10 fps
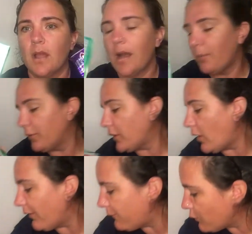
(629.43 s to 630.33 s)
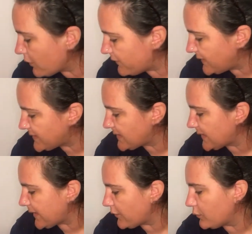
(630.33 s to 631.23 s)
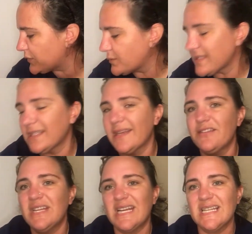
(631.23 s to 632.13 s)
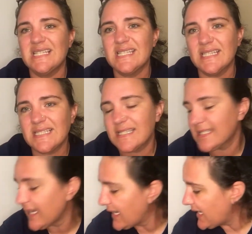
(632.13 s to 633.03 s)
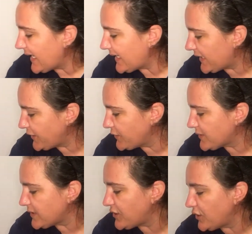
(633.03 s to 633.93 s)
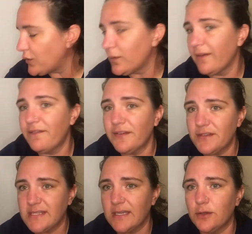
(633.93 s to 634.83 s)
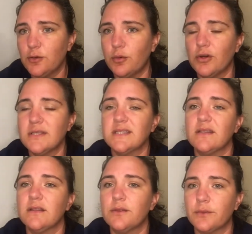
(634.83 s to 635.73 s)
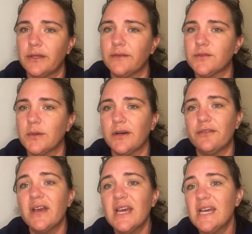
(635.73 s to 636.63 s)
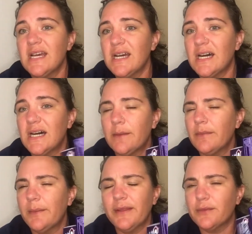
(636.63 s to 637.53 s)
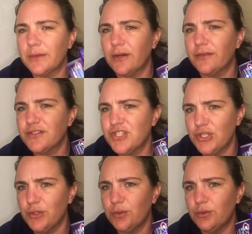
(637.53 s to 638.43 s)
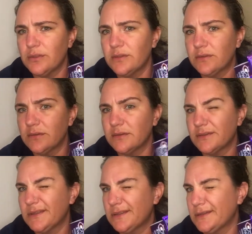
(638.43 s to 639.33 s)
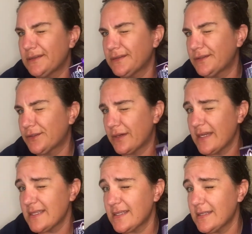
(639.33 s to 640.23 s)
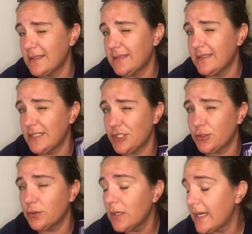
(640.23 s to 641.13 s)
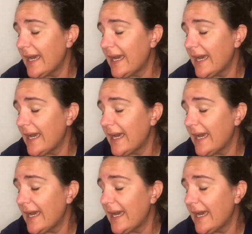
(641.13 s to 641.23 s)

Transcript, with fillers: I put all four of these together, which was $11.96. And I used the two 50 cent coupons, the three off 12, uh, I mean, three off two Crest Digital.